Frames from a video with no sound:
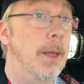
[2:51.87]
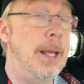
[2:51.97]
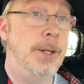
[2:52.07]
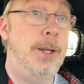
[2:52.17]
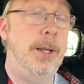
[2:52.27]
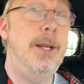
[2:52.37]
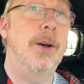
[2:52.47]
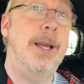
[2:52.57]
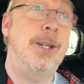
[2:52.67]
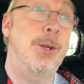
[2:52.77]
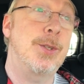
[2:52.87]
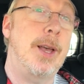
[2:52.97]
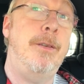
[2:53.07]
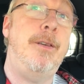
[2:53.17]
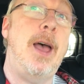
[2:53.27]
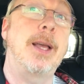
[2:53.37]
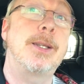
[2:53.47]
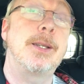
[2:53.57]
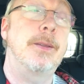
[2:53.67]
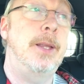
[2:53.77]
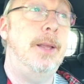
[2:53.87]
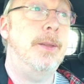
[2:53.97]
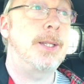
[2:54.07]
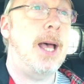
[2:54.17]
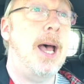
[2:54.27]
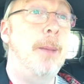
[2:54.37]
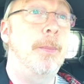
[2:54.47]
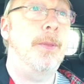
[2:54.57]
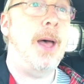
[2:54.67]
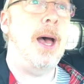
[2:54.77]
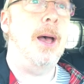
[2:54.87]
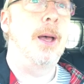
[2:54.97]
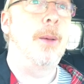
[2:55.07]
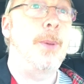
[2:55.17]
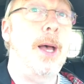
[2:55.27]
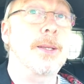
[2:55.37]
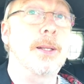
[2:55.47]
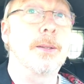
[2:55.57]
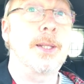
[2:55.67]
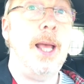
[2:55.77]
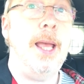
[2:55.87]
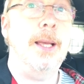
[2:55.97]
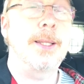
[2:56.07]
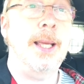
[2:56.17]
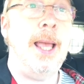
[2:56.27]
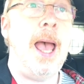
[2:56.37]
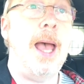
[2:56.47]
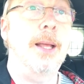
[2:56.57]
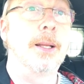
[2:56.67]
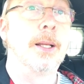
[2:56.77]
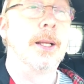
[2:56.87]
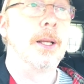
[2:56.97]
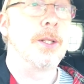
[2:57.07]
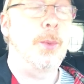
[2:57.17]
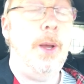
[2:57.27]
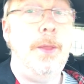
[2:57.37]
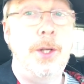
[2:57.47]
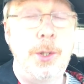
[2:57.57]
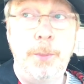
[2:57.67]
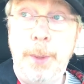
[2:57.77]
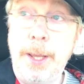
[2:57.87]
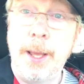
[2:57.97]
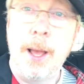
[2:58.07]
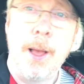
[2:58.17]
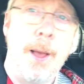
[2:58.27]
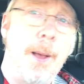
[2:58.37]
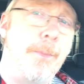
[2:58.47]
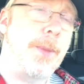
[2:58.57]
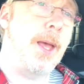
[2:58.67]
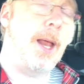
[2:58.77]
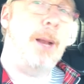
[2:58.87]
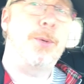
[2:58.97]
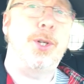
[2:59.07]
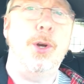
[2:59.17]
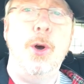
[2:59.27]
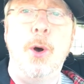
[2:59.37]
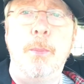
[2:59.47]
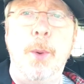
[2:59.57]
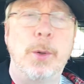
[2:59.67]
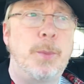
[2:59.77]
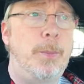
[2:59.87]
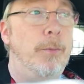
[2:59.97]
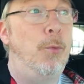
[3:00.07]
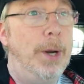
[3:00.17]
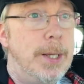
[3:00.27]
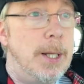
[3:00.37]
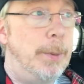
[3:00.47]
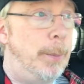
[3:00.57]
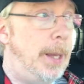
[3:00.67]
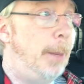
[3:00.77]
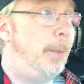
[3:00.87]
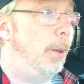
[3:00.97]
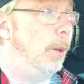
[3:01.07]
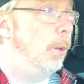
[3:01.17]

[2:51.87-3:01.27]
it, you know, it does affect the, the time that parcels take to get to where they should be, and I'm sure most reasonable people